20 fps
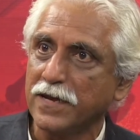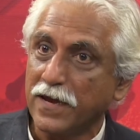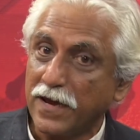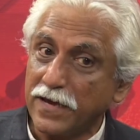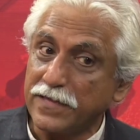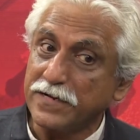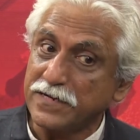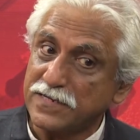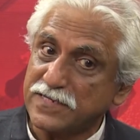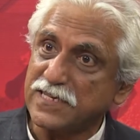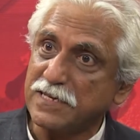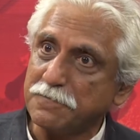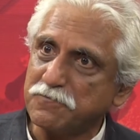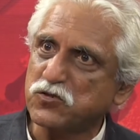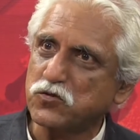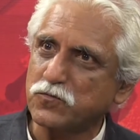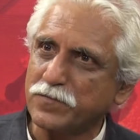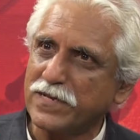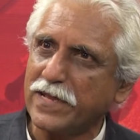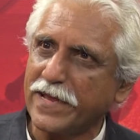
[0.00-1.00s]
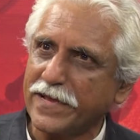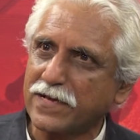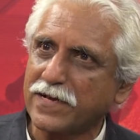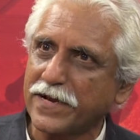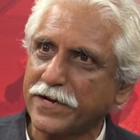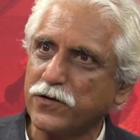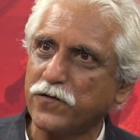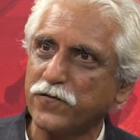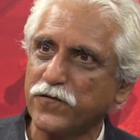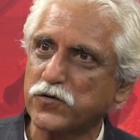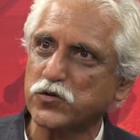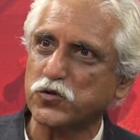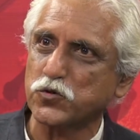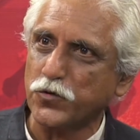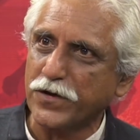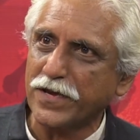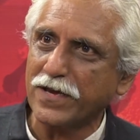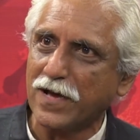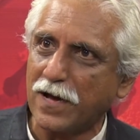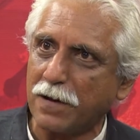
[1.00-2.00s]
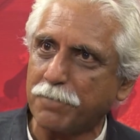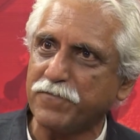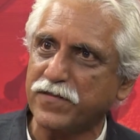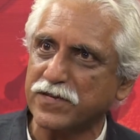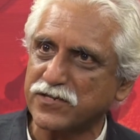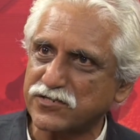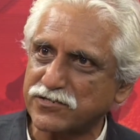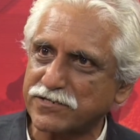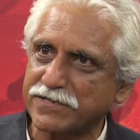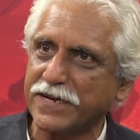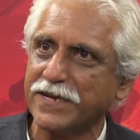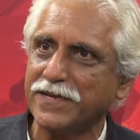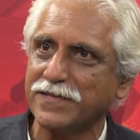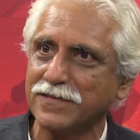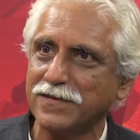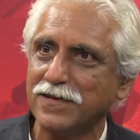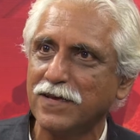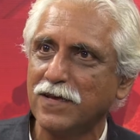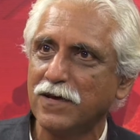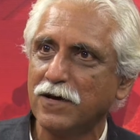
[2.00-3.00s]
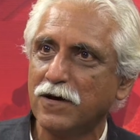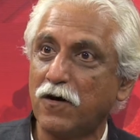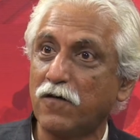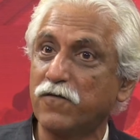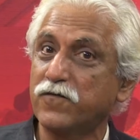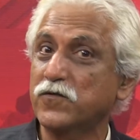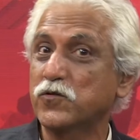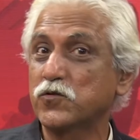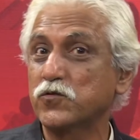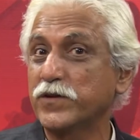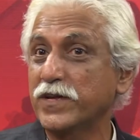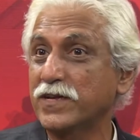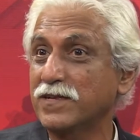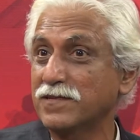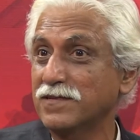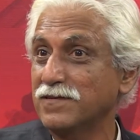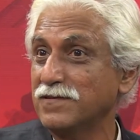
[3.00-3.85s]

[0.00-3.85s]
and it seems to be like kind of showing up the strain of doing